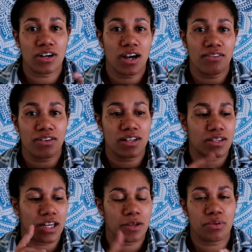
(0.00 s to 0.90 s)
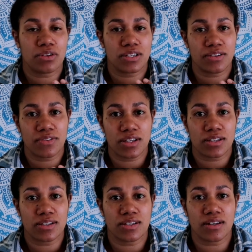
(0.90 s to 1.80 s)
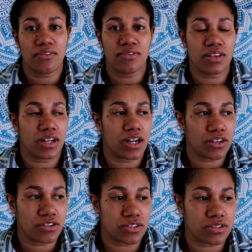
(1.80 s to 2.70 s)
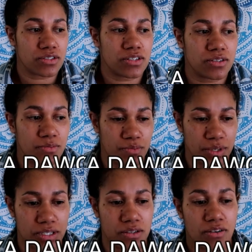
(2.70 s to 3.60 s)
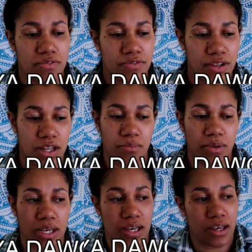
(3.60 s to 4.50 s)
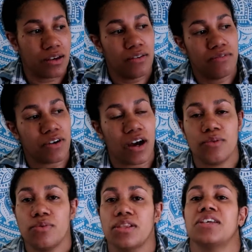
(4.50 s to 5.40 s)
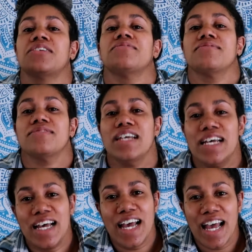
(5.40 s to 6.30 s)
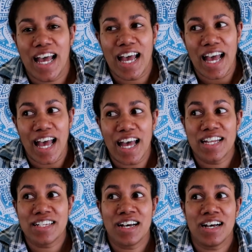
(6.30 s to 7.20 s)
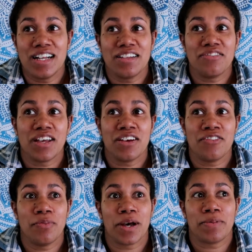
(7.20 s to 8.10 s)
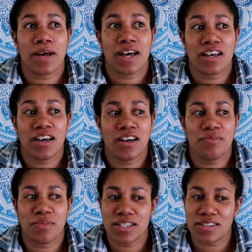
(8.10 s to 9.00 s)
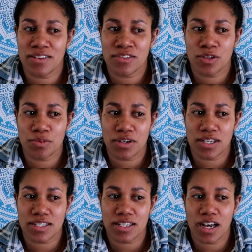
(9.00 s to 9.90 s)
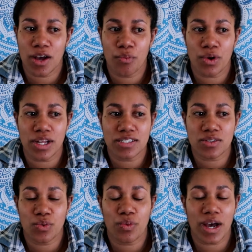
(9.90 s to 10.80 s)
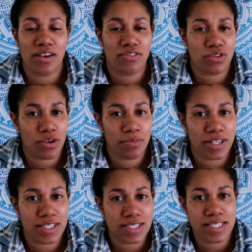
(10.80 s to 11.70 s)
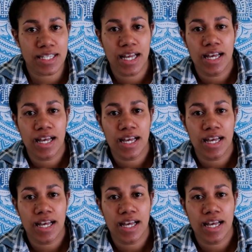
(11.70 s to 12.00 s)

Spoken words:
drive, and like birth certificates and stuff, and then I could just piss off and be fine with it. And living out of a backpack makes life super easy. I went away for 3 months